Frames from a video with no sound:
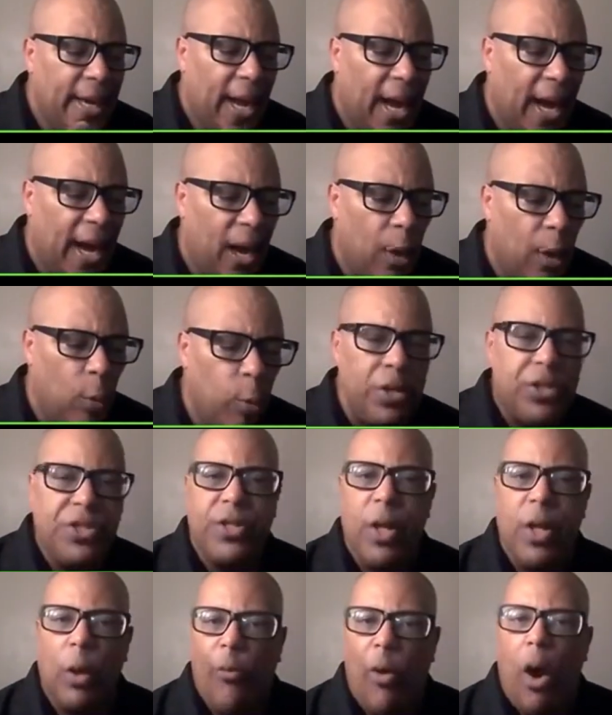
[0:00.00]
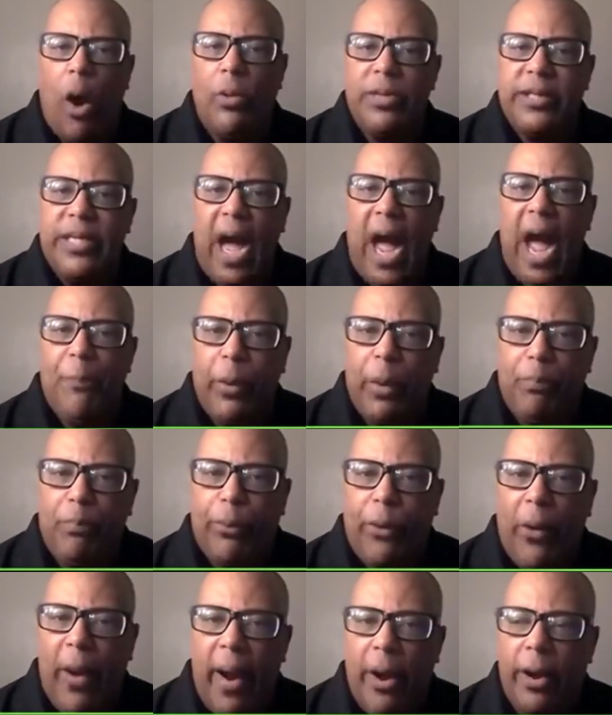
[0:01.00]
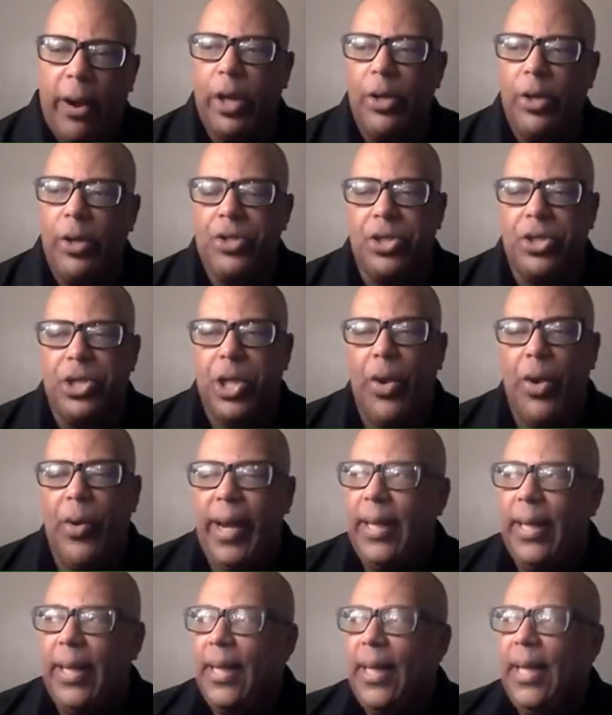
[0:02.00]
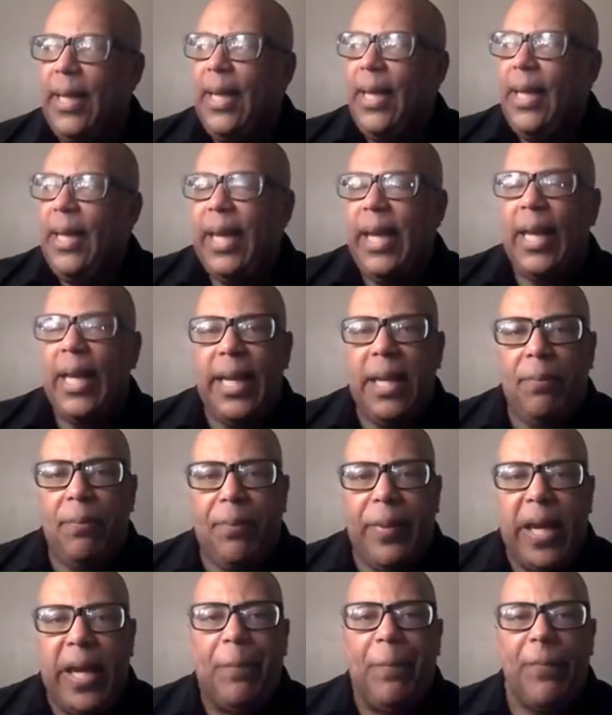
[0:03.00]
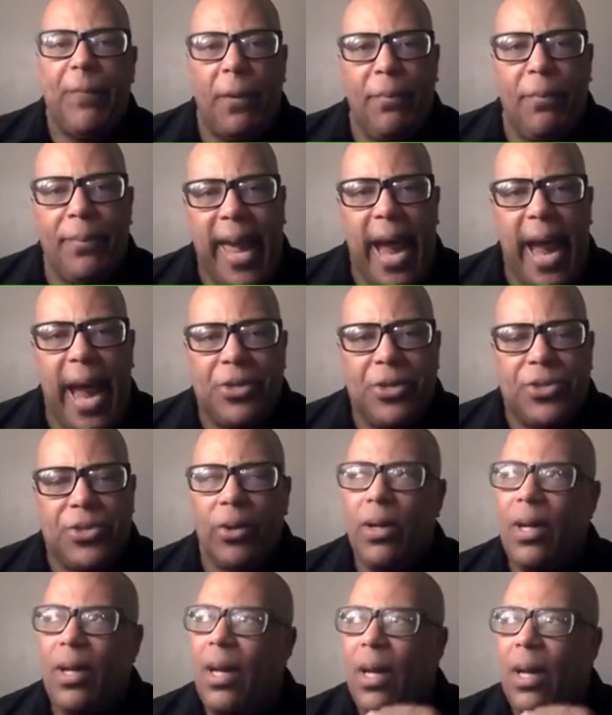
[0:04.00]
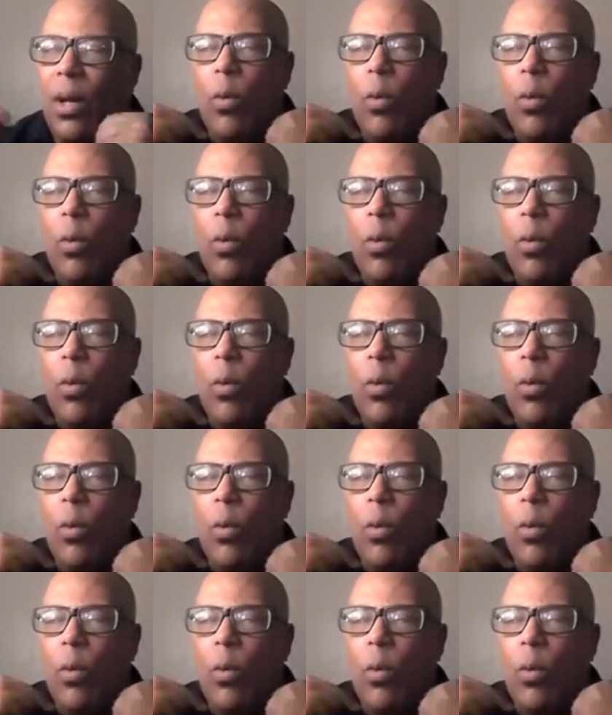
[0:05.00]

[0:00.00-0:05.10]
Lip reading: was the wrong type of prayer concerning healing people from cancer.